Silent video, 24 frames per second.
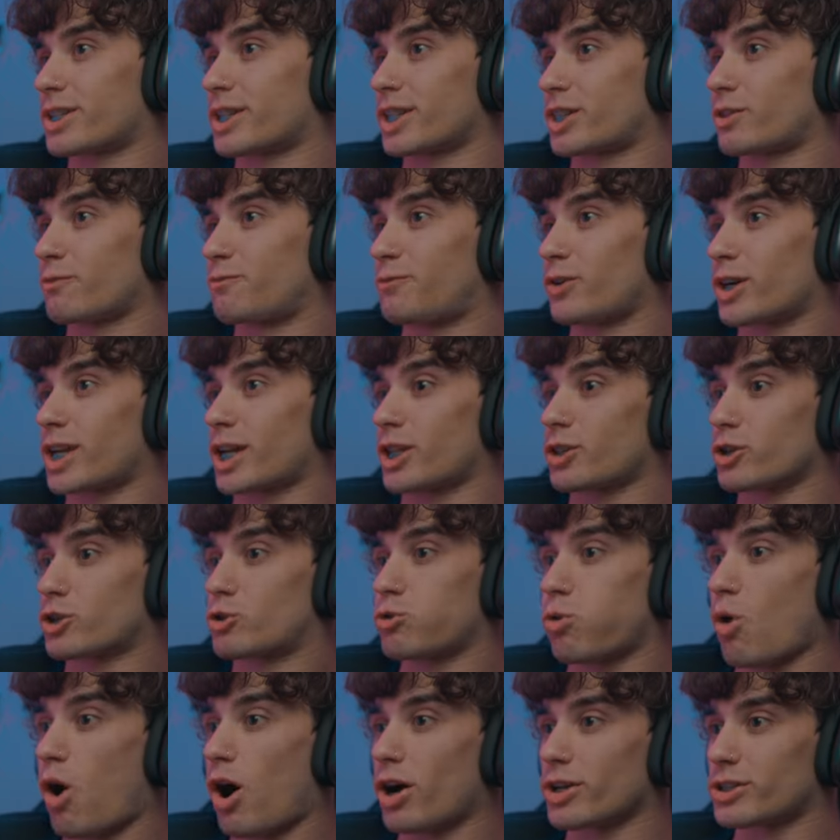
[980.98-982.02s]
Get the fuck out of the
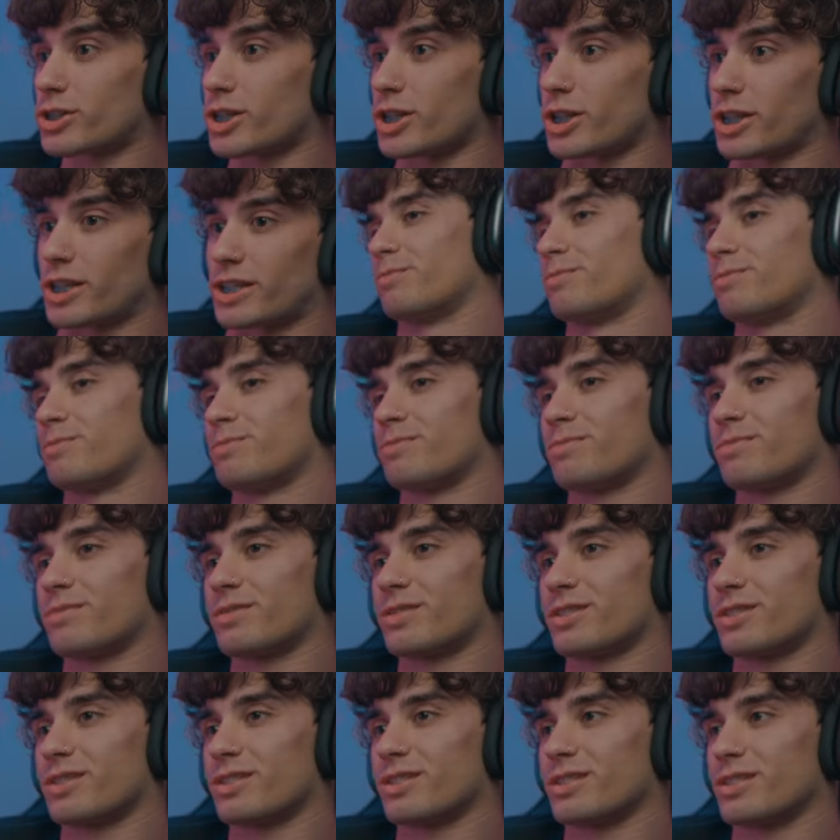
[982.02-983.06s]
closet!
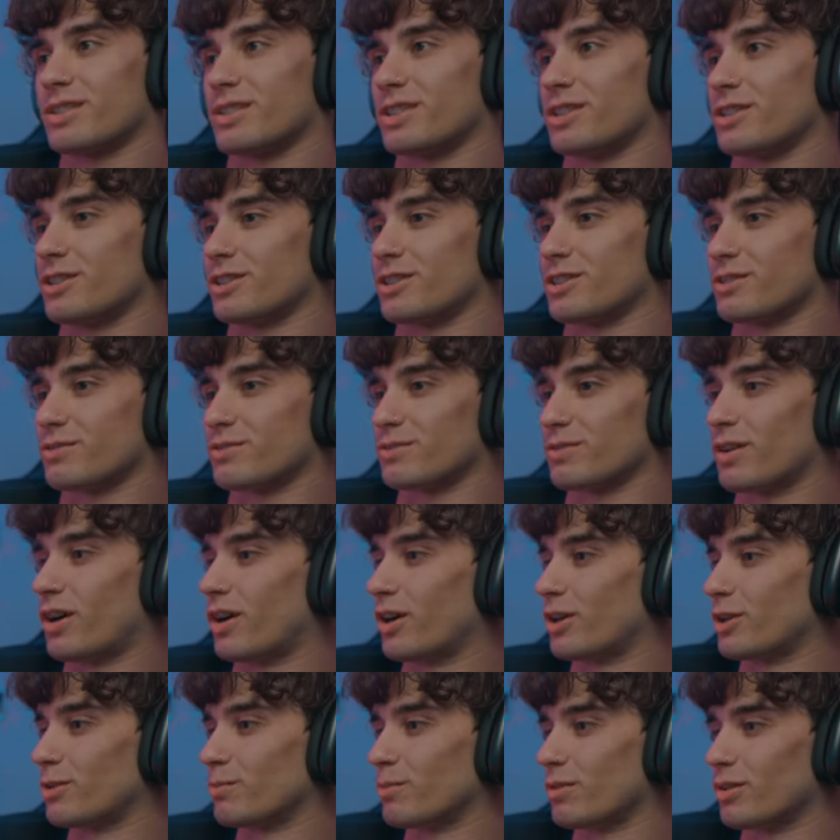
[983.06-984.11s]
I mean, he's
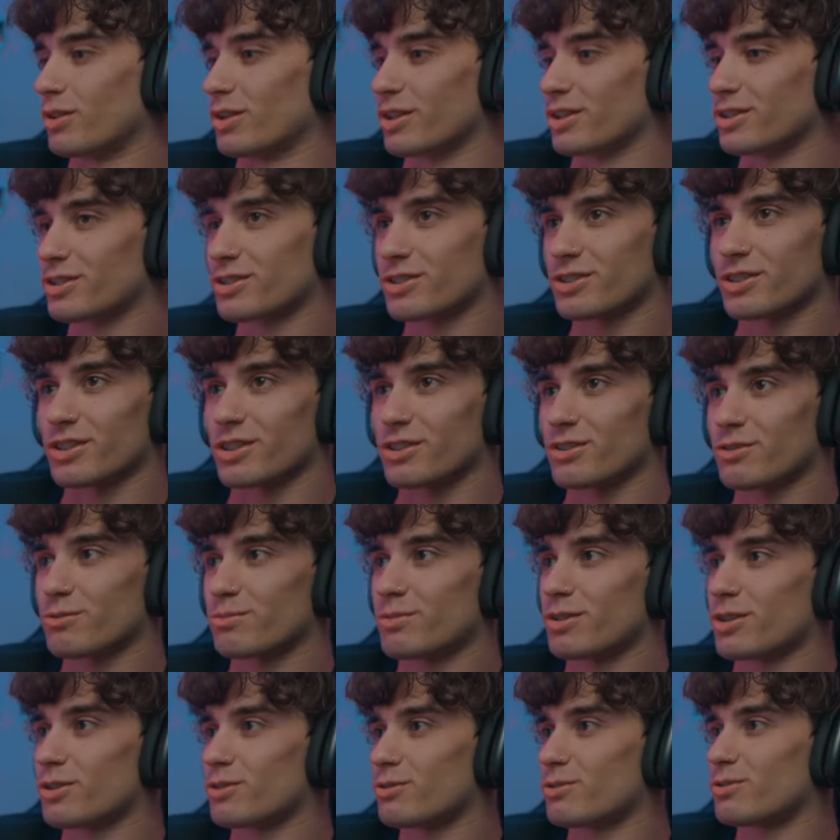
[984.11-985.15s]
fine, but like, still,
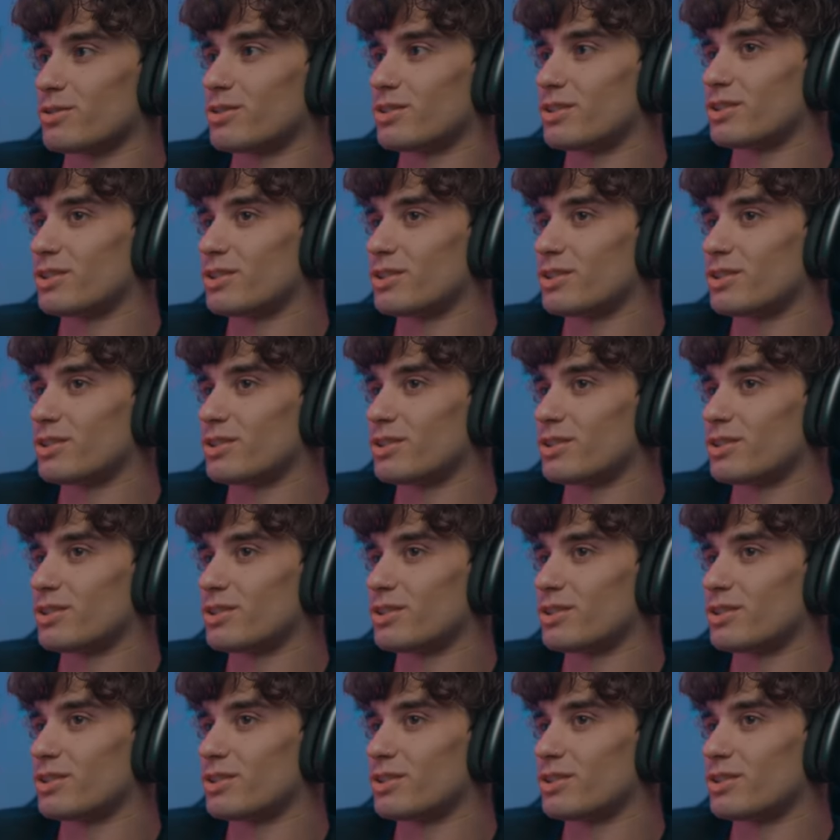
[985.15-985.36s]
bro.